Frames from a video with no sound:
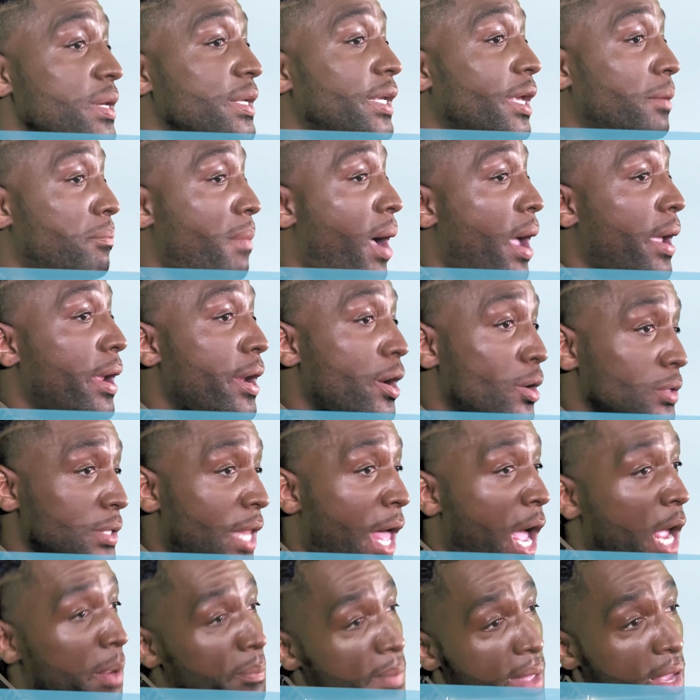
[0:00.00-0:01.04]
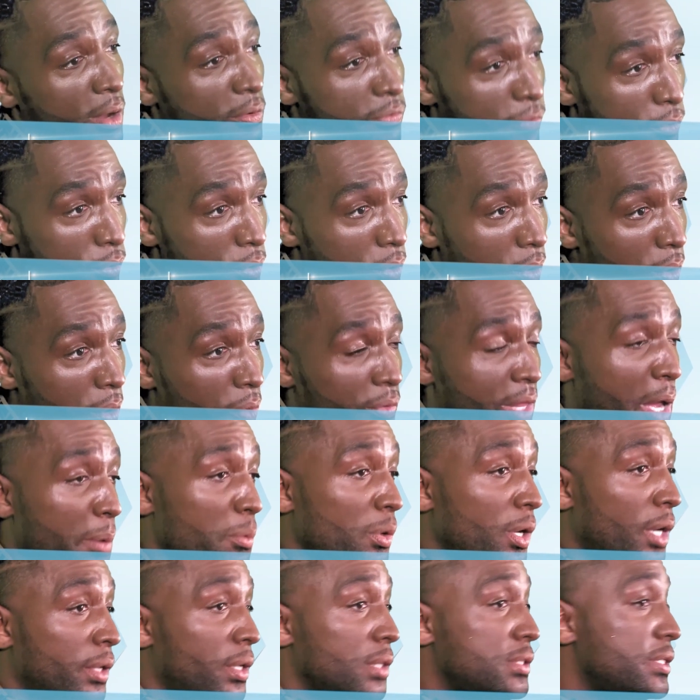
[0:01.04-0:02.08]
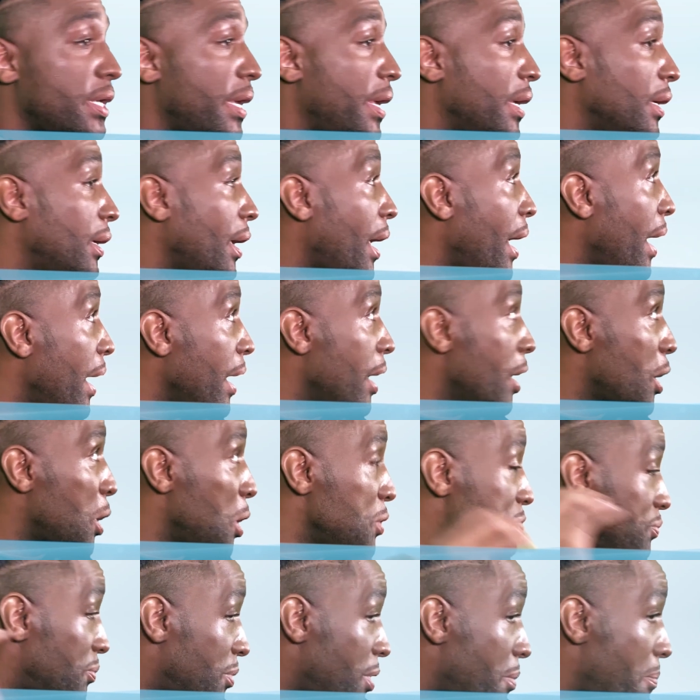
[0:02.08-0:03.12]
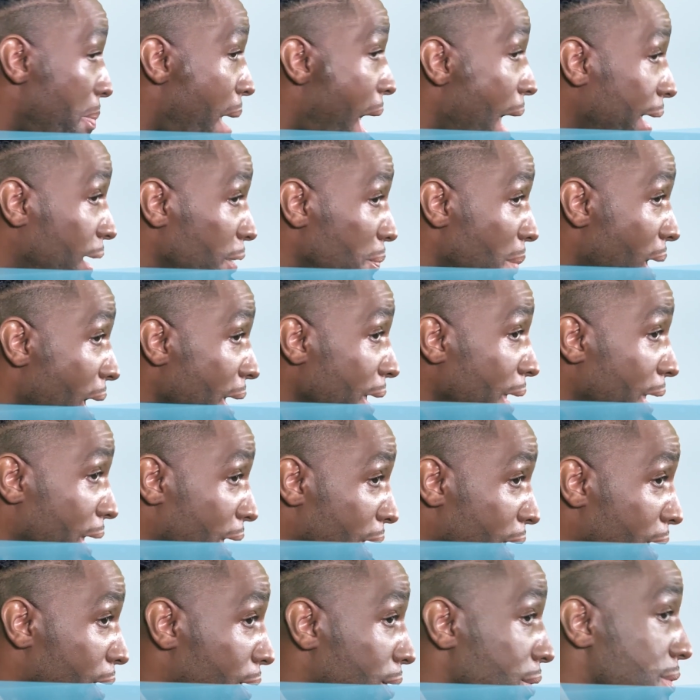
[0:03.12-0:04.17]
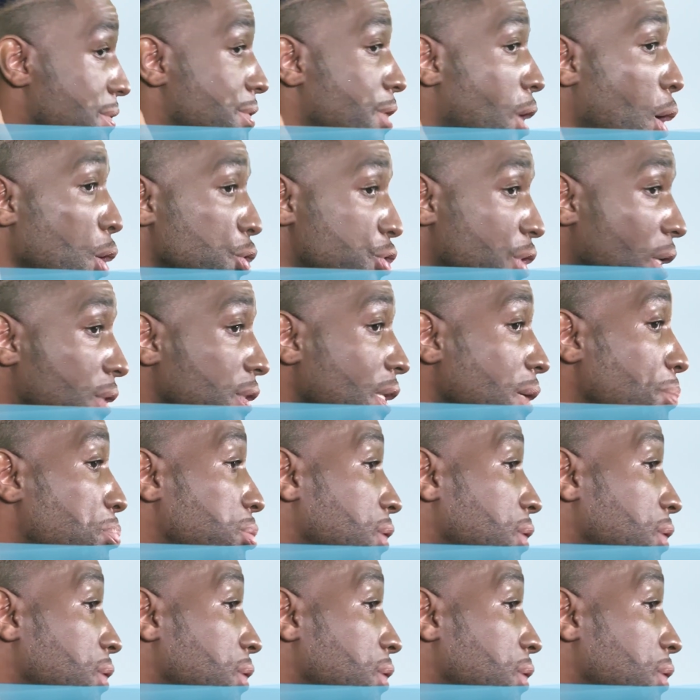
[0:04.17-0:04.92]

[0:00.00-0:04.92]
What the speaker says: to get my hairline back full, they were gonna take hairs from the back of my head, surgically